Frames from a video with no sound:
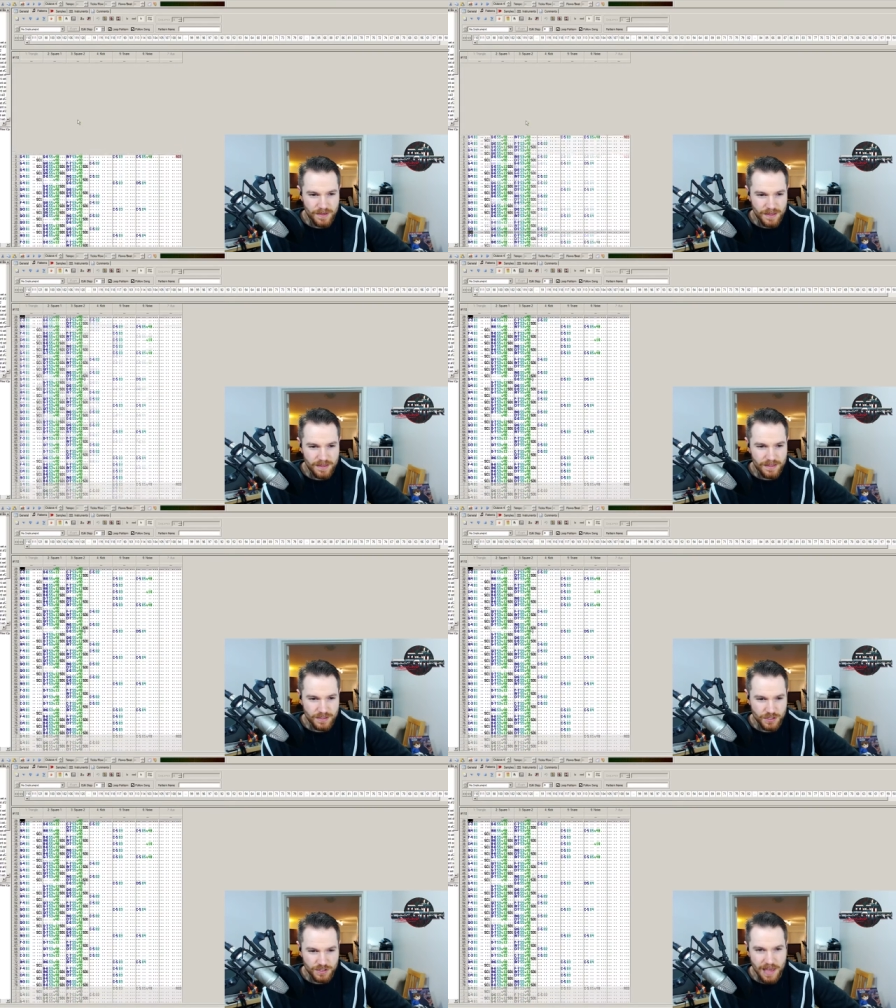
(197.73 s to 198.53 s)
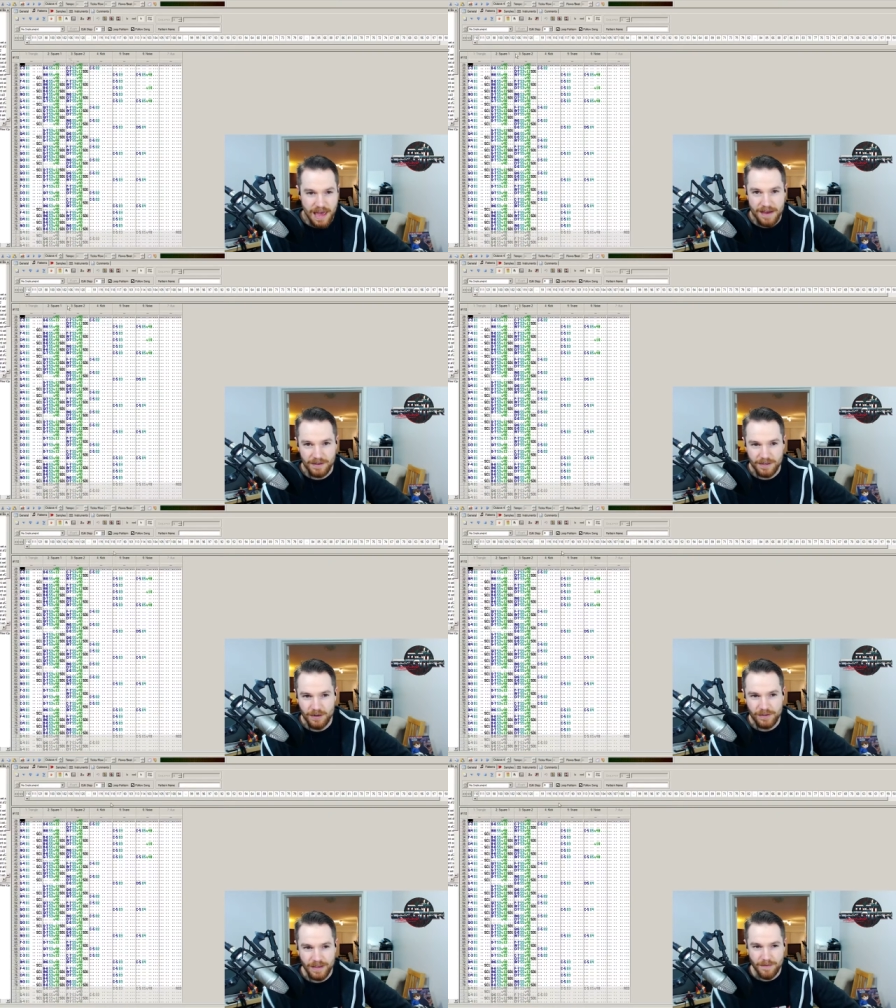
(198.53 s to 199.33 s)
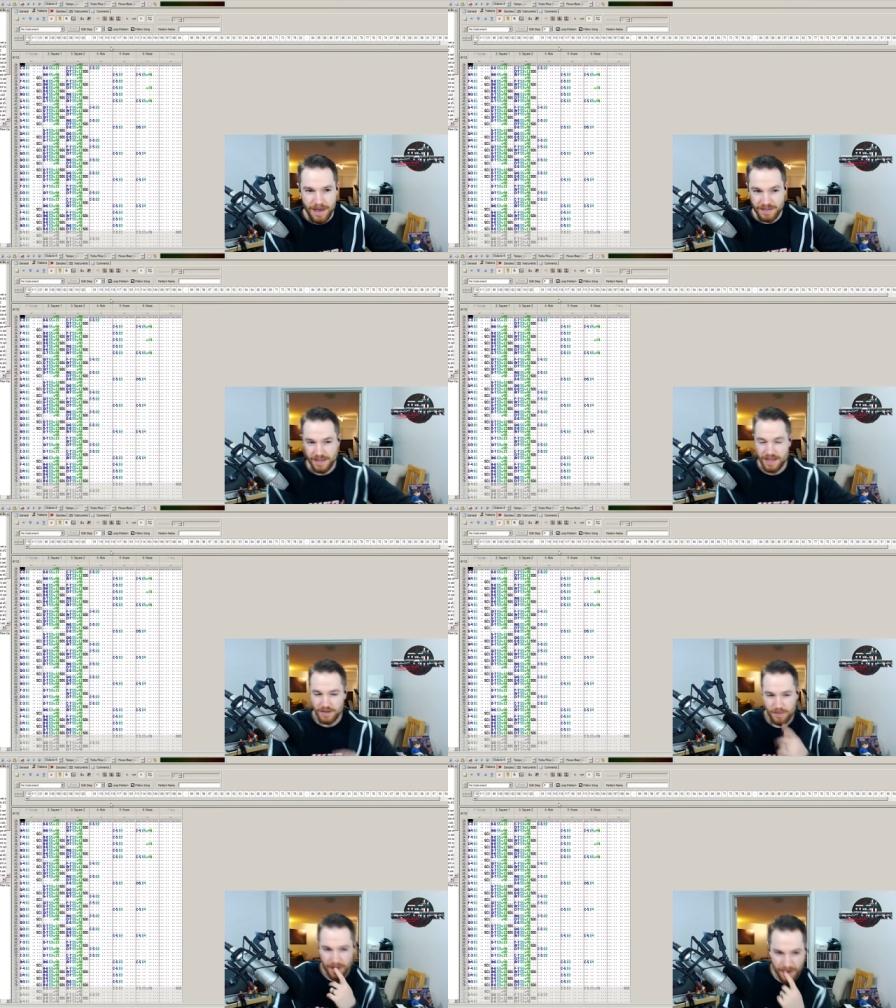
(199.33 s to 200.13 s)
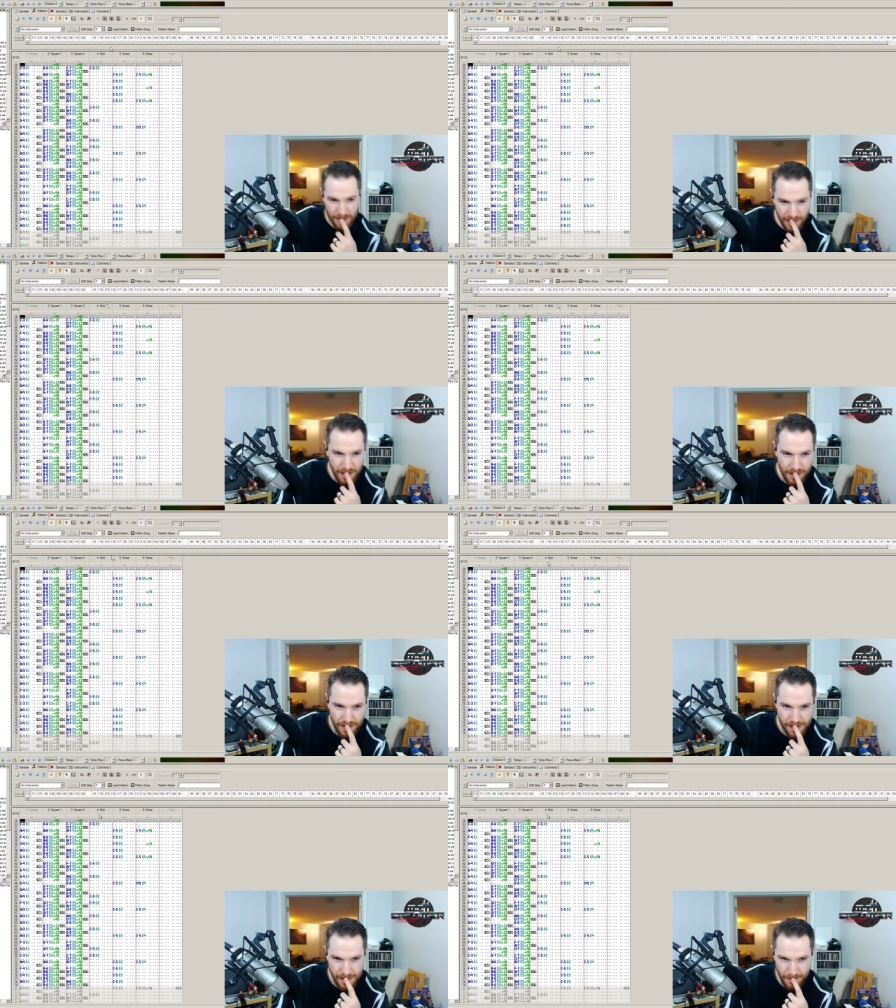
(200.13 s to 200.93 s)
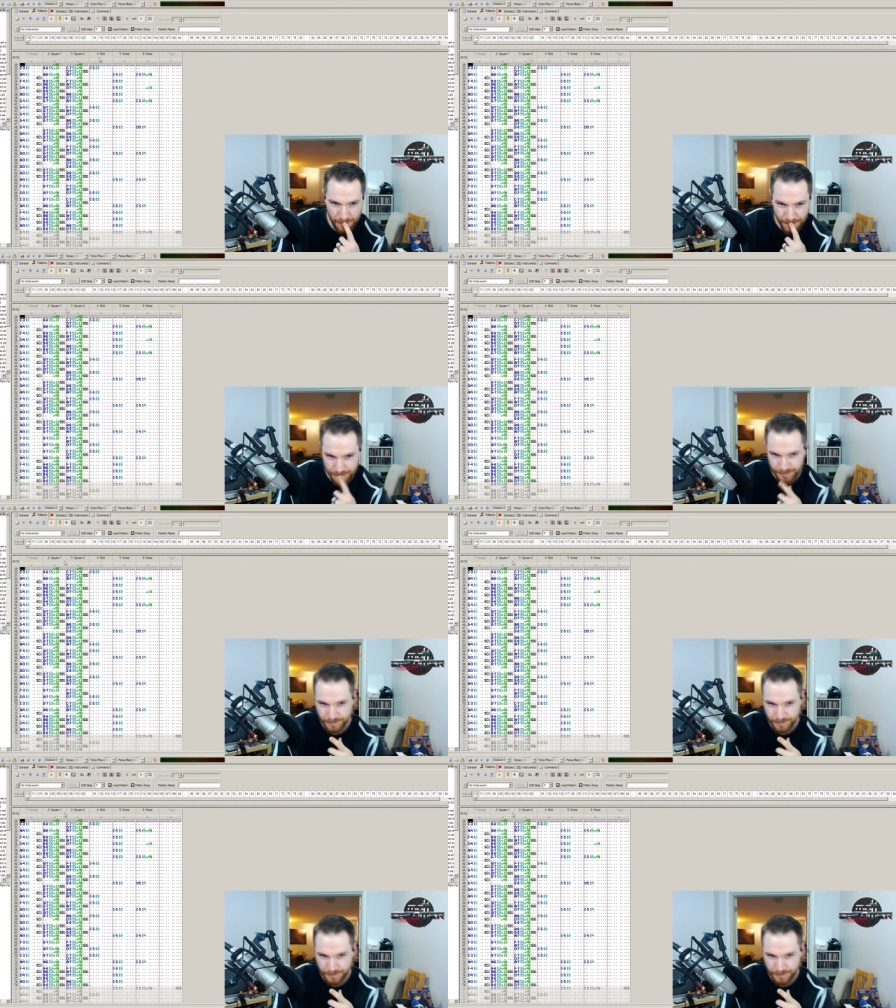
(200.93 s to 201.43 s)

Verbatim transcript: I think this is just chaos. I don't think it makes sense, but um,